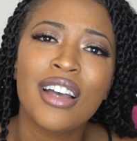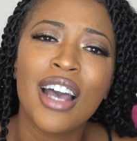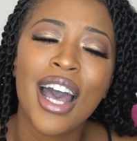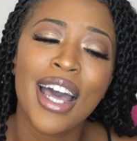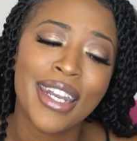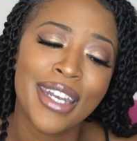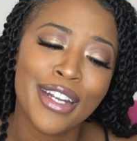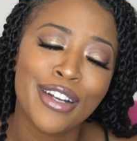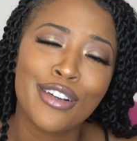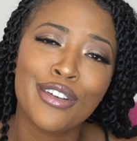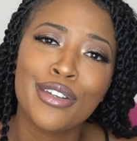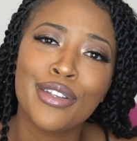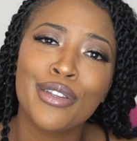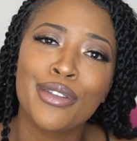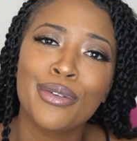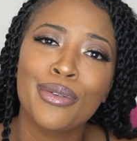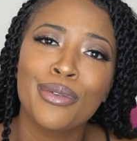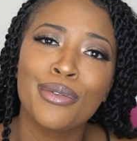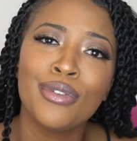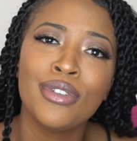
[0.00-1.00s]
I dare
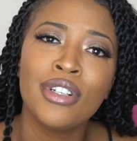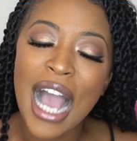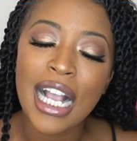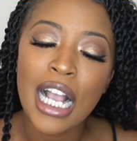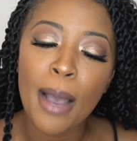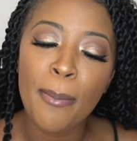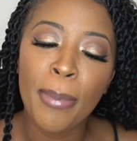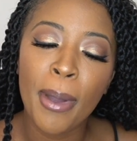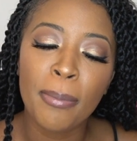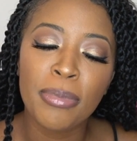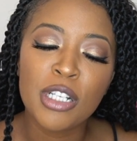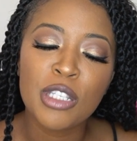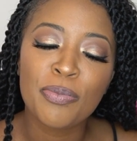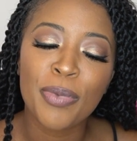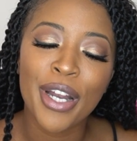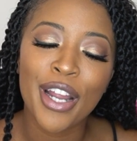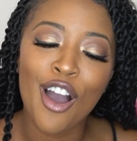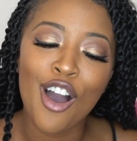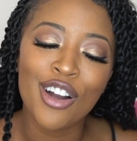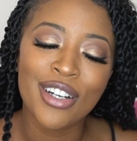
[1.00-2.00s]
you. I got pepper
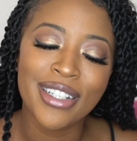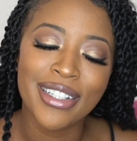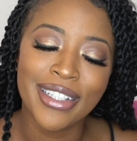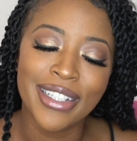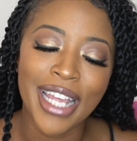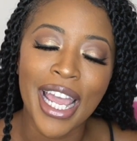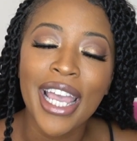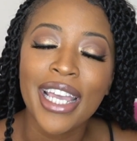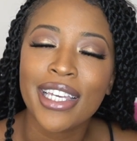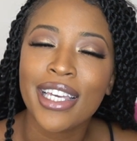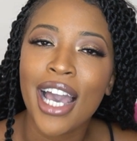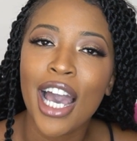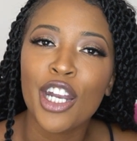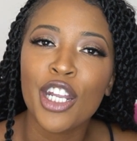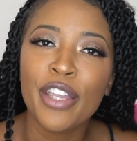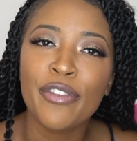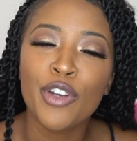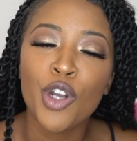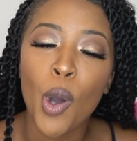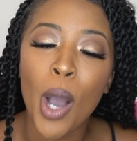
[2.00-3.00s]
spray on deck. I
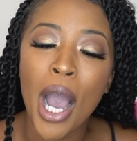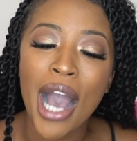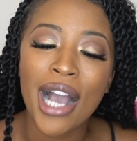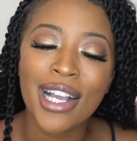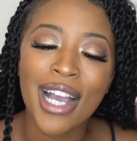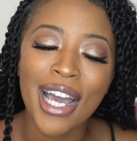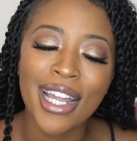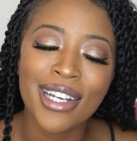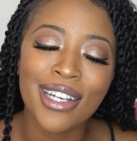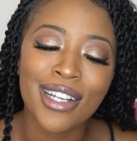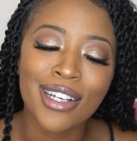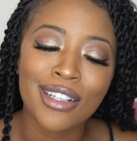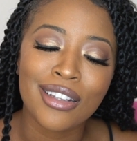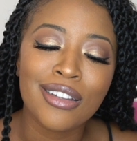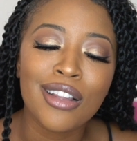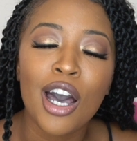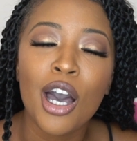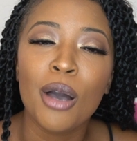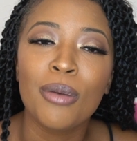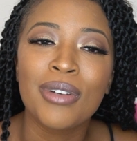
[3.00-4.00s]
don't even know how I got in the
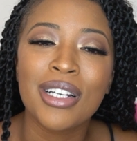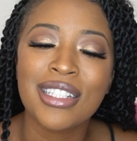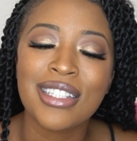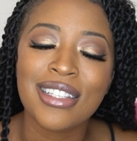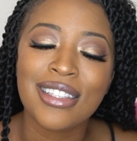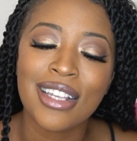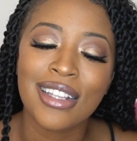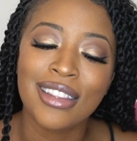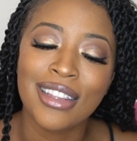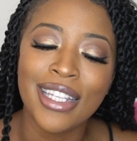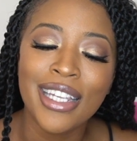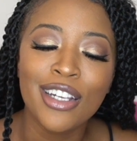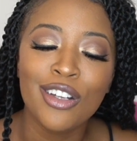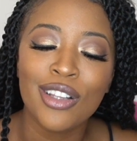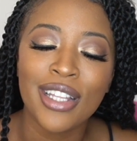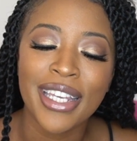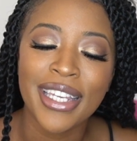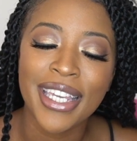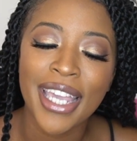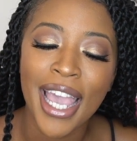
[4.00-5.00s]
club because it's
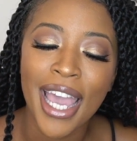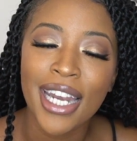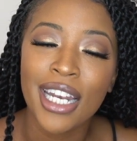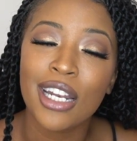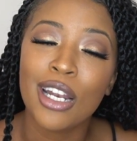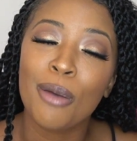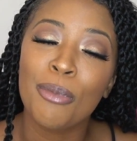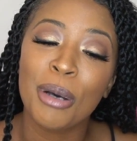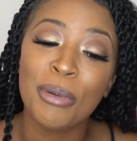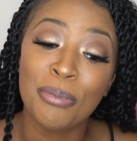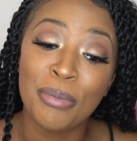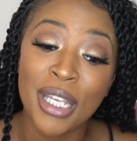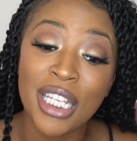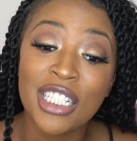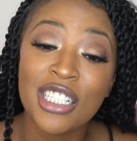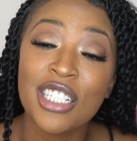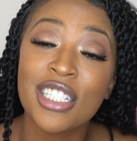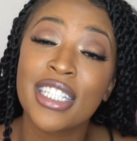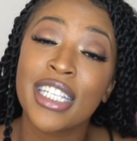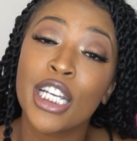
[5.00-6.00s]
illegal in Canada, but
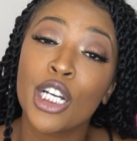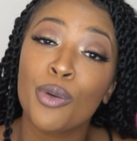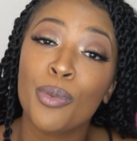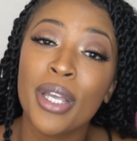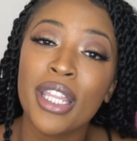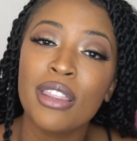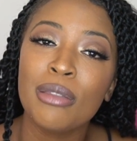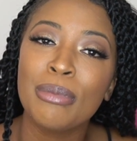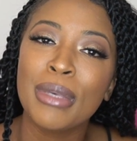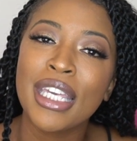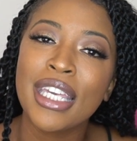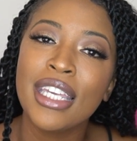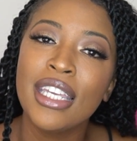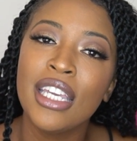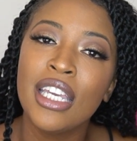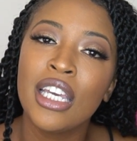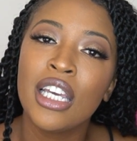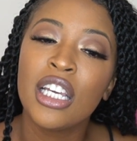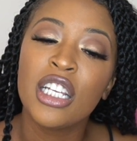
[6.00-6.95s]
bitch is here with me.